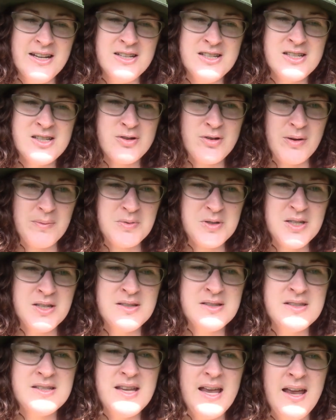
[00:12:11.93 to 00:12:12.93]

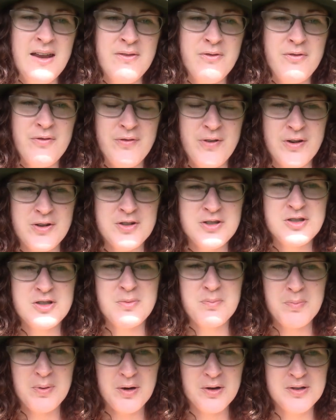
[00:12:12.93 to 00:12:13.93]
descriptions and
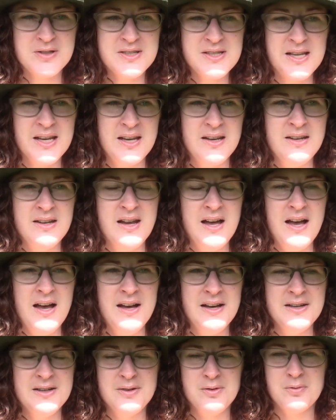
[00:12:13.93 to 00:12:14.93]
first-person
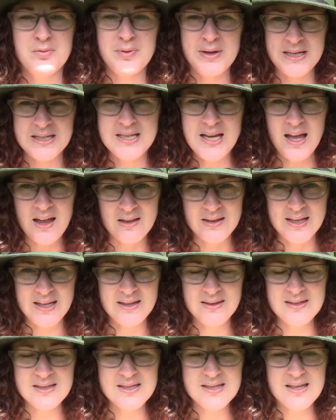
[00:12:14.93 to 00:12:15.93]

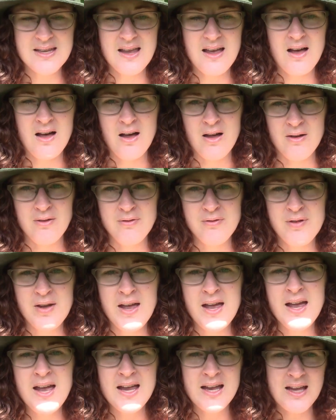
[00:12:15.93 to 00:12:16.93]
retellings of
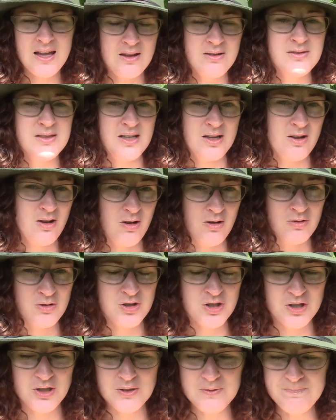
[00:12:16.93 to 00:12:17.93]
Celtic
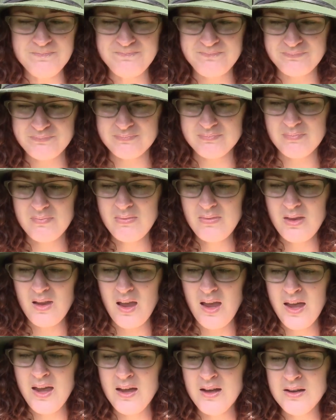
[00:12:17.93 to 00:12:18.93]
culture,
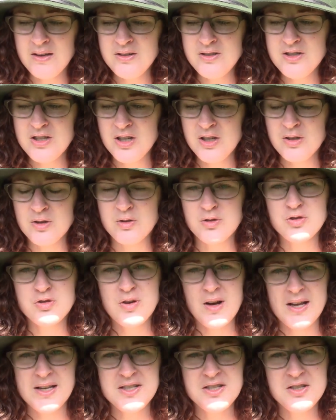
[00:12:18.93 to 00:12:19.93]
and you know,
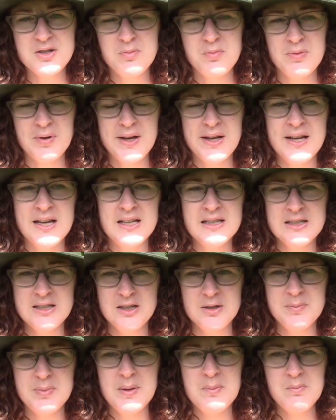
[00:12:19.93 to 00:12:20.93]
tries to bring a
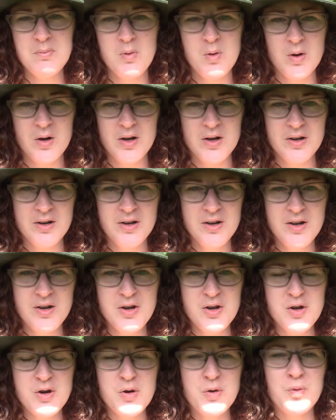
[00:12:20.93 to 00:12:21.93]
little bit more
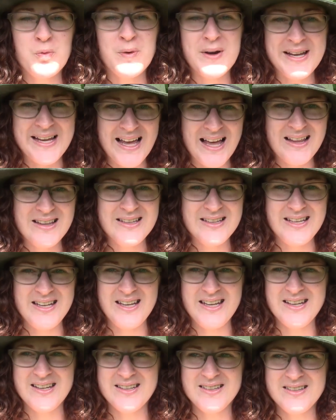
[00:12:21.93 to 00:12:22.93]

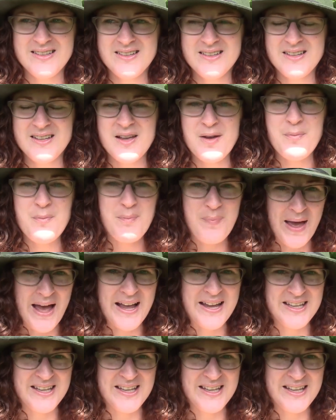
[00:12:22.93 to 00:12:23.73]
reality back